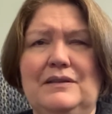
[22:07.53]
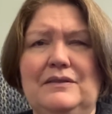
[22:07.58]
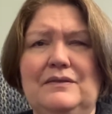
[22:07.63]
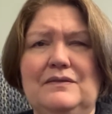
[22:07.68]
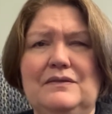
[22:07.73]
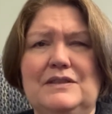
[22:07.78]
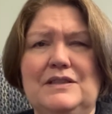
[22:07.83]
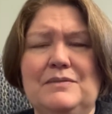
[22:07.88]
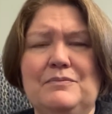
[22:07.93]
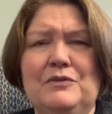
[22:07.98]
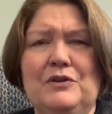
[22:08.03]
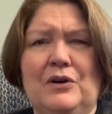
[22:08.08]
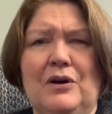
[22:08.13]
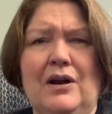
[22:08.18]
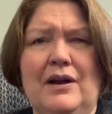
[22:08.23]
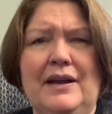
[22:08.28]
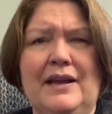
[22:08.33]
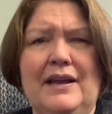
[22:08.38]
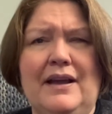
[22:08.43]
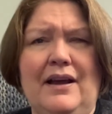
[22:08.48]
some
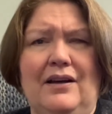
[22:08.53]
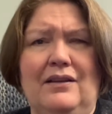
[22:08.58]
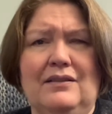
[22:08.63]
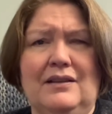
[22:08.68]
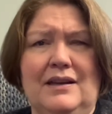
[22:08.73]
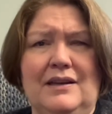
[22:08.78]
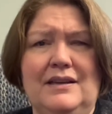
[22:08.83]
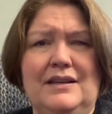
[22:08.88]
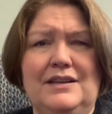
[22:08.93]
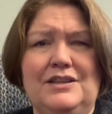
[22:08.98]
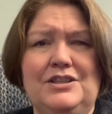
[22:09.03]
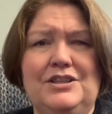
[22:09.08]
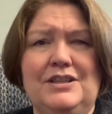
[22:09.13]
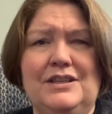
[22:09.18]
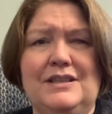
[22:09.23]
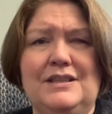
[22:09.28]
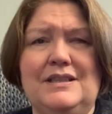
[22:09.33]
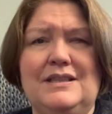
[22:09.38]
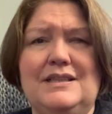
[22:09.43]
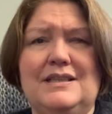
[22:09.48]
chronic health
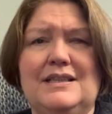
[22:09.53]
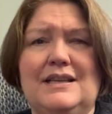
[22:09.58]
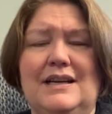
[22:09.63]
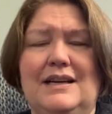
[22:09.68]
conditions.